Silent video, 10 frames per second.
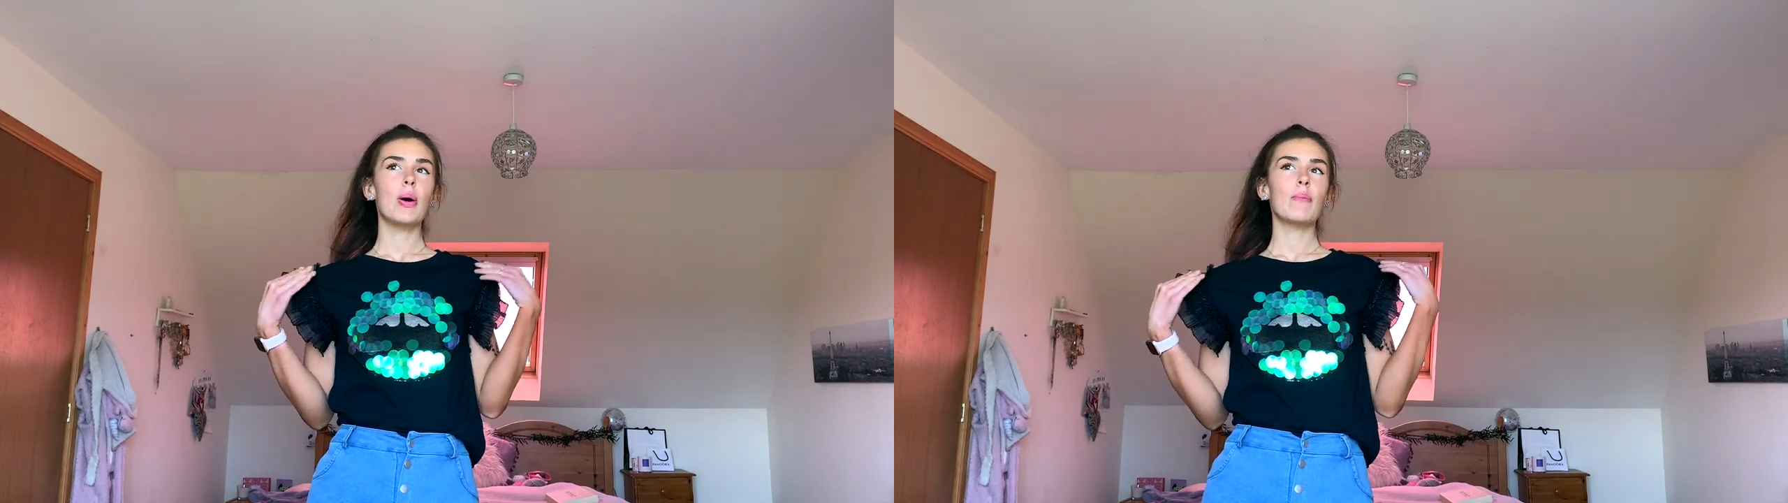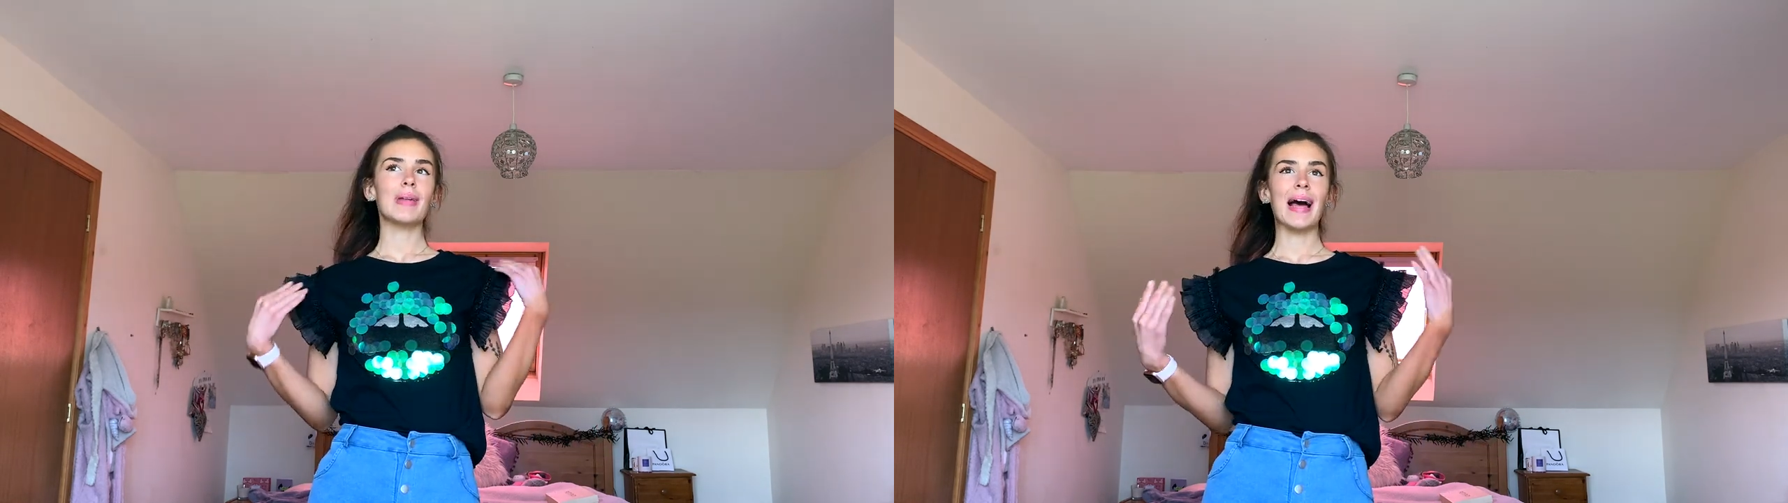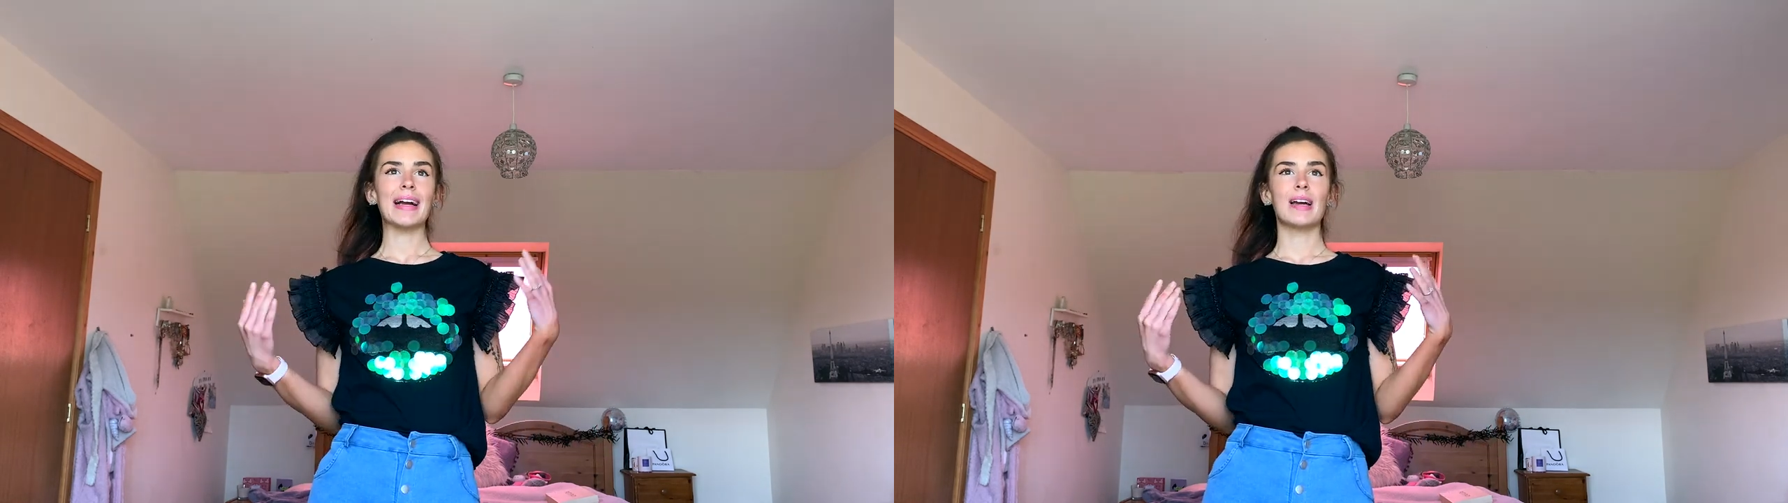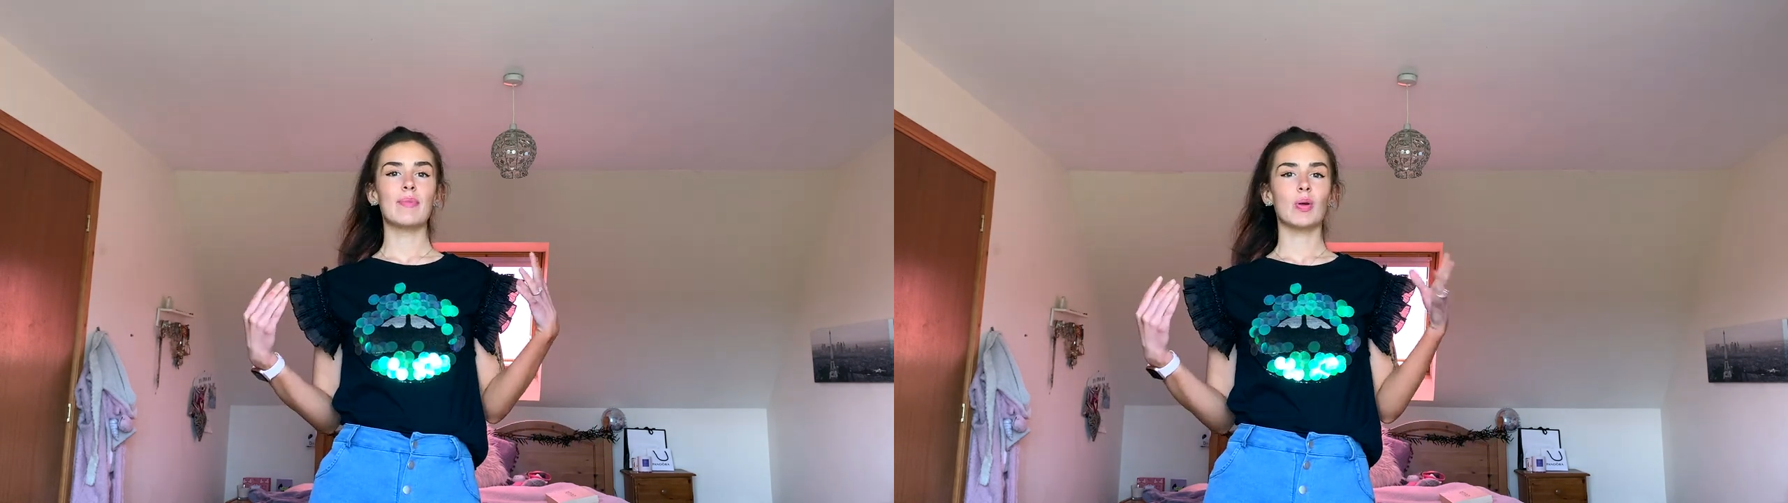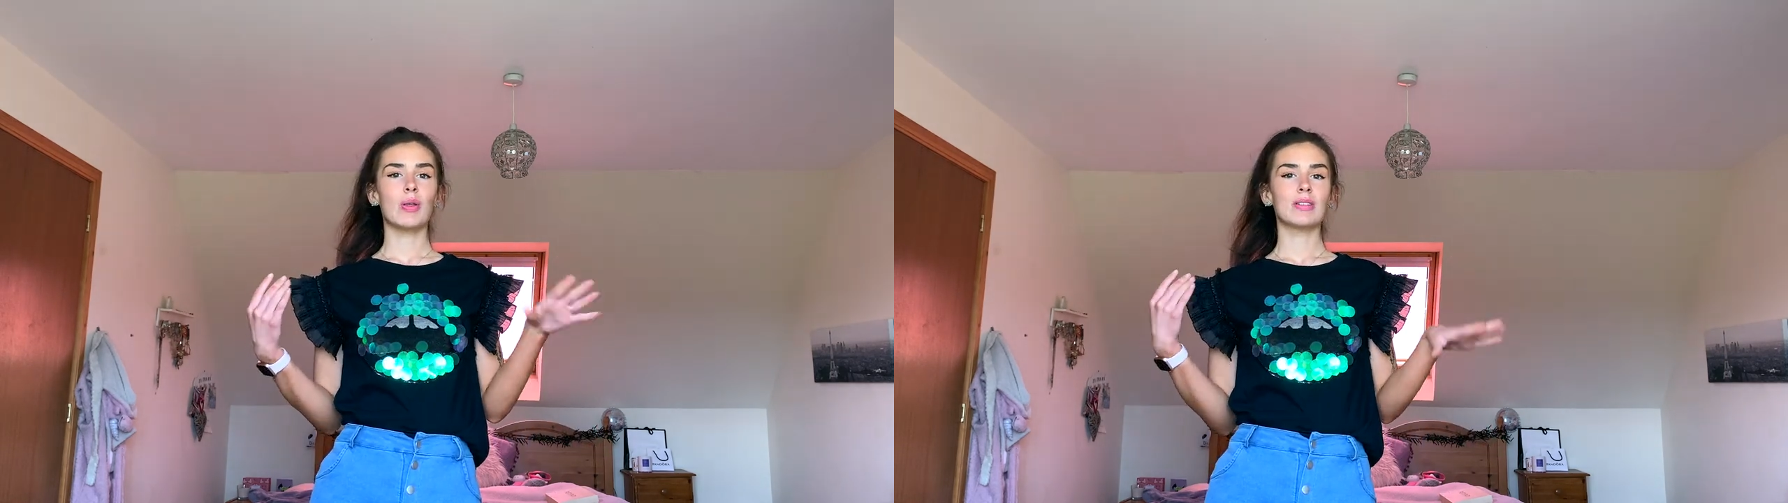black can
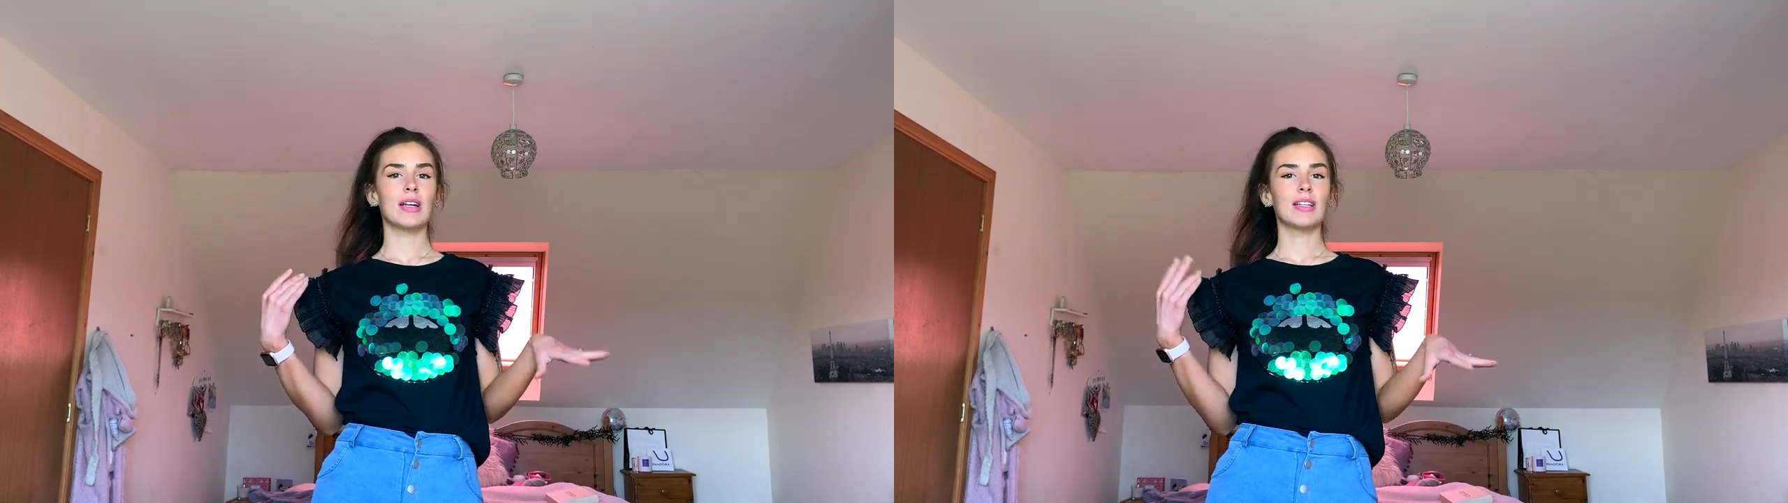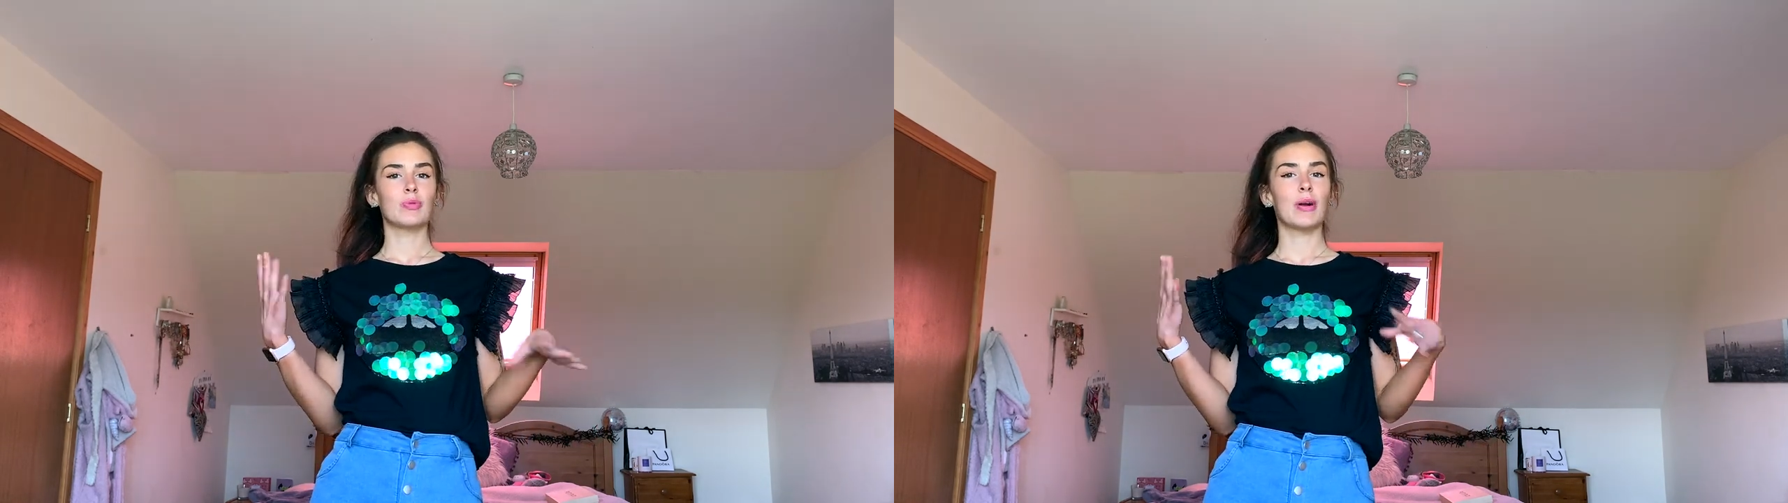be one of those colours